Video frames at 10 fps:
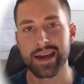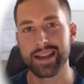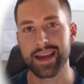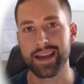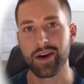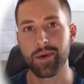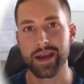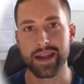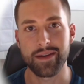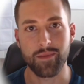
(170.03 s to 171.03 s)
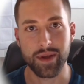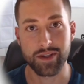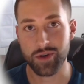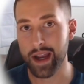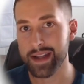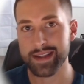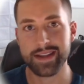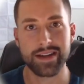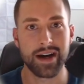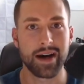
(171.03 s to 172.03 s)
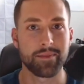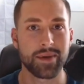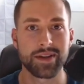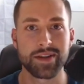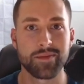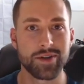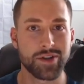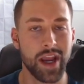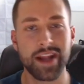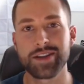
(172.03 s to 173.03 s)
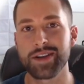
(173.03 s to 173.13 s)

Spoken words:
they go in with trends. Consumers change